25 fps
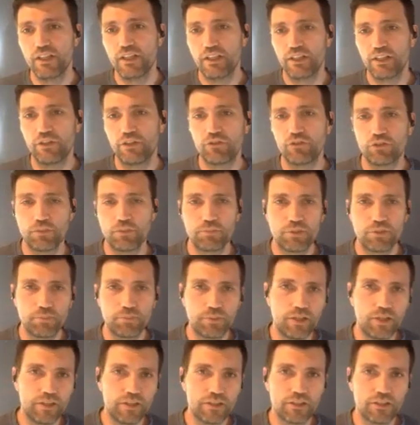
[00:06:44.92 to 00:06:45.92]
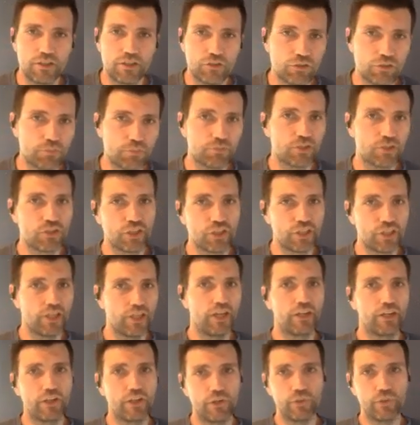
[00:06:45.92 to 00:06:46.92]
a trip to Bali and a trip to
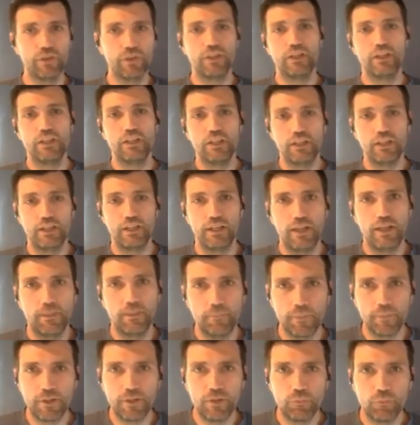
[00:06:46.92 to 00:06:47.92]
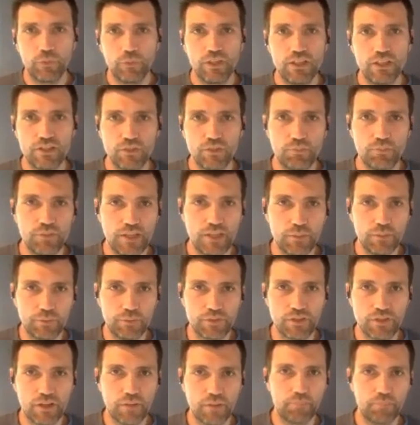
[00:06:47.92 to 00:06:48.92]
Chicago. We need to be able
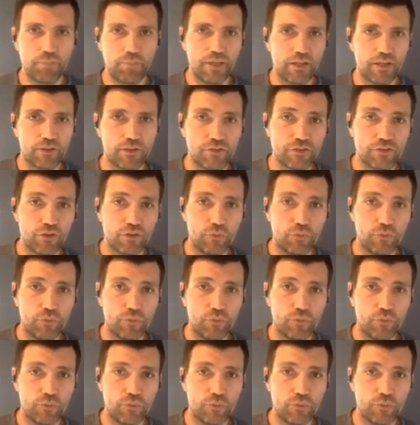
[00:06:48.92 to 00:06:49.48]
to compare so